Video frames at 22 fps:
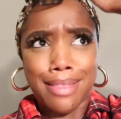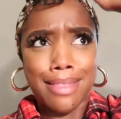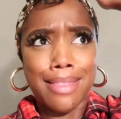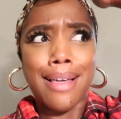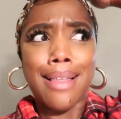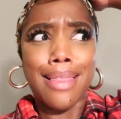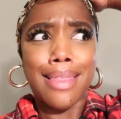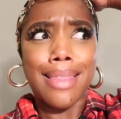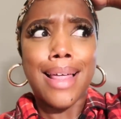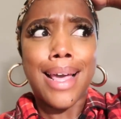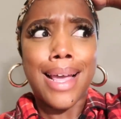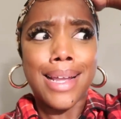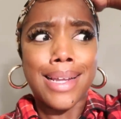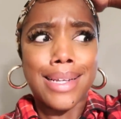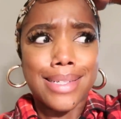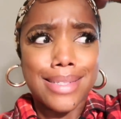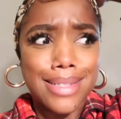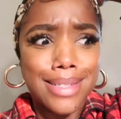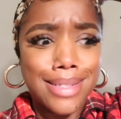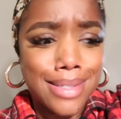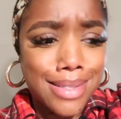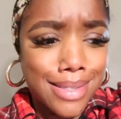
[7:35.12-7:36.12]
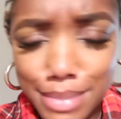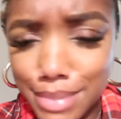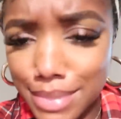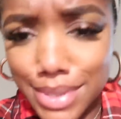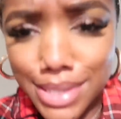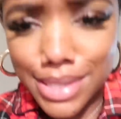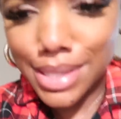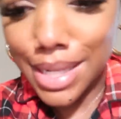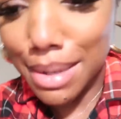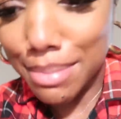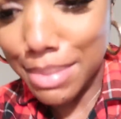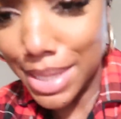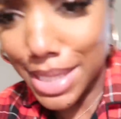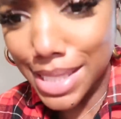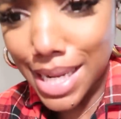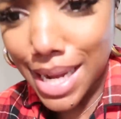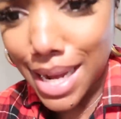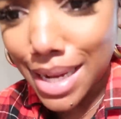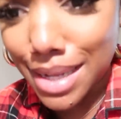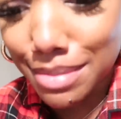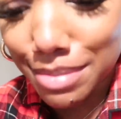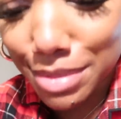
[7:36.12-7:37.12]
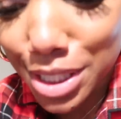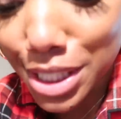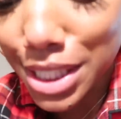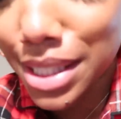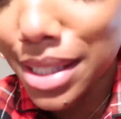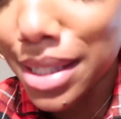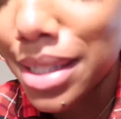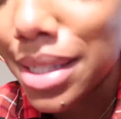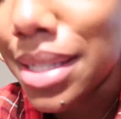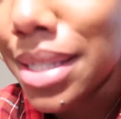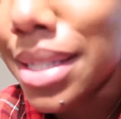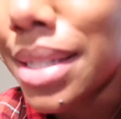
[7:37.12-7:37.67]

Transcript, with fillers: the light. It's not my time, Jesus.